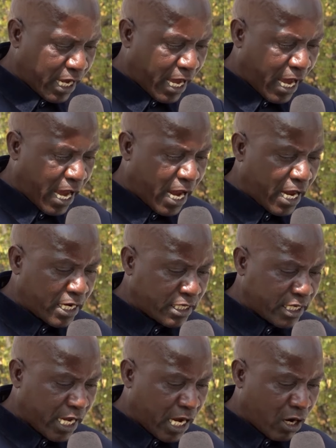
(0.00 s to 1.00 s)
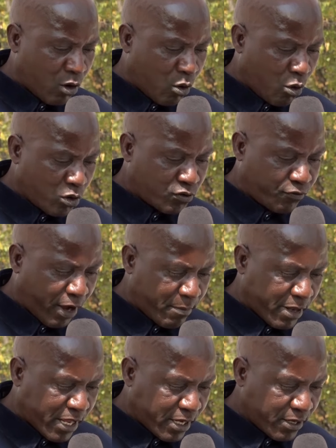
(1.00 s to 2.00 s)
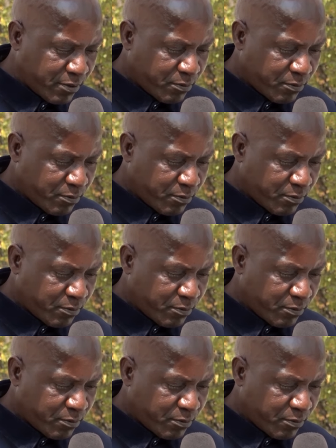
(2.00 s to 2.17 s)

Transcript: and a good family,